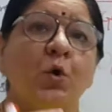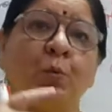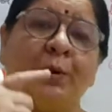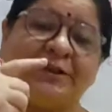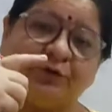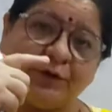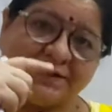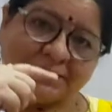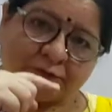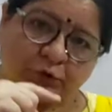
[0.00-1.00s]
which
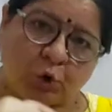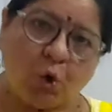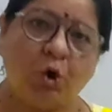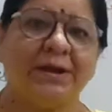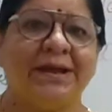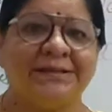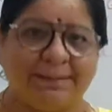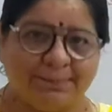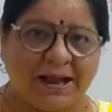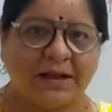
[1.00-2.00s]
was stored in the
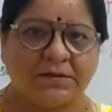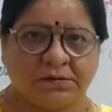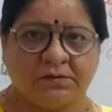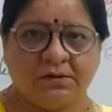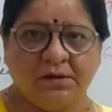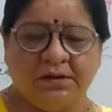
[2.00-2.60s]
plants,